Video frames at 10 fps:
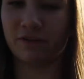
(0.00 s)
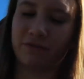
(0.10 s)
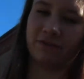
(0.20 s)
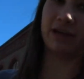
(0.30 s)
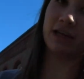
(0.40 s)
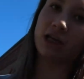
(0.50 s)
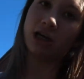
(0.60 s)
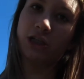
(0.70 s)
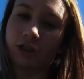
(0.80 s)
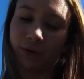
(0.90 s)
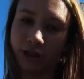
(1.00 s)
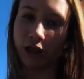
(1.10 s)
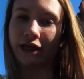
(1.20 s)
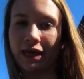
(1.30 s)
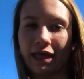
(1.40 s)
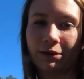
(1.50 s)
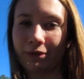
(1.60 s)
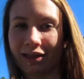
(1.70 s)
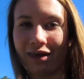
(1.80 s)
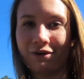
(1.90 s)
off of it. So we took it and then
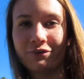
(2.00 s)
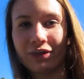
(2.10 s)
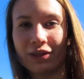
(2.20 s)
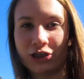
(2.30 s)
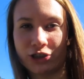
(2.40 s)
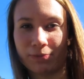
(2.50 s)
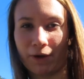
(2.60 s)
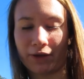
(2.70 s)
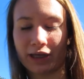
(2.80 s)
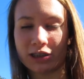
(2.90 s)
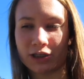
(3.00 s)
we left and then she broke it.